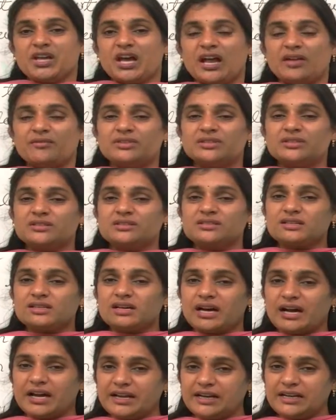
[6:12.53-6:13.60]
And when there is a
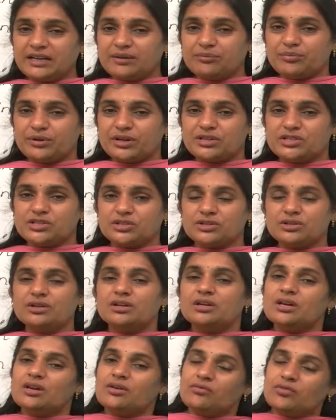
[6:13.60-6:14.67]
high temperature,
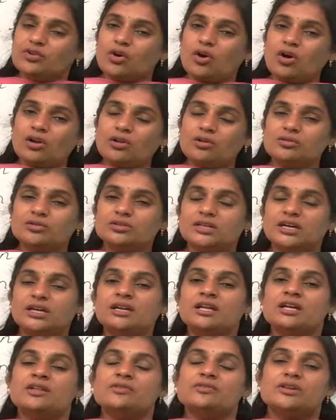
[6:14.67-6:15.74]
we all know
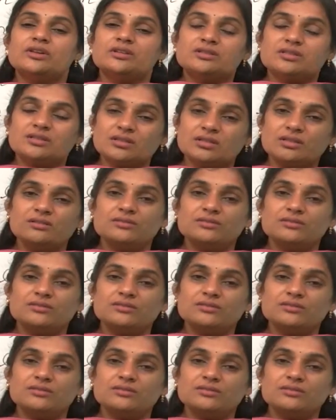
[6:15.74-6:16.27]
that there is a